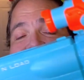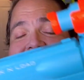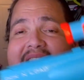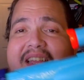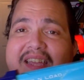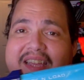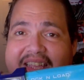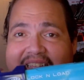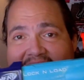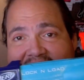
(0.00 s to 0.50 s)

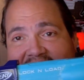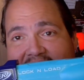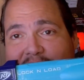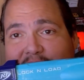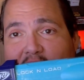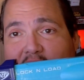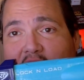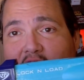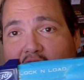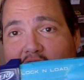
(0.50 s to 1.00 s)
it gets
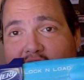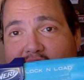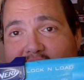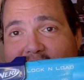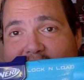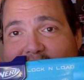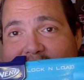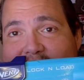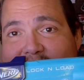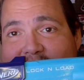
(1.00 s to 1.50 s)
even longer.
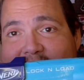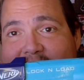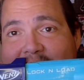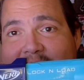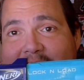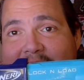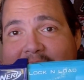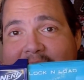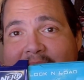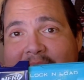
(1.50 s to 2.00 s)

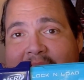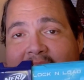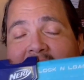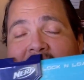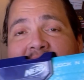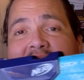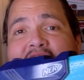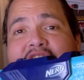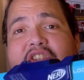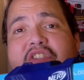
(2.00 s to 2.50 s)

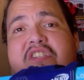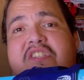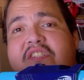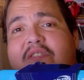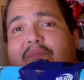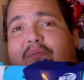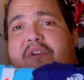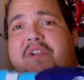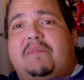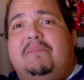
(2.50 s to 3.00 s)
So this
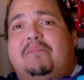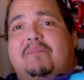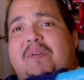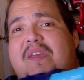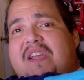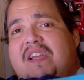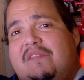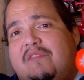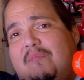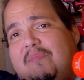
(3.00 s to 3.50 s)
is pretty
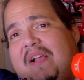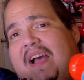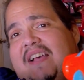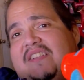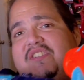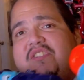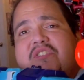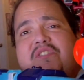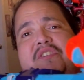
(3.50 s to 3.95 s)
big of a blaster.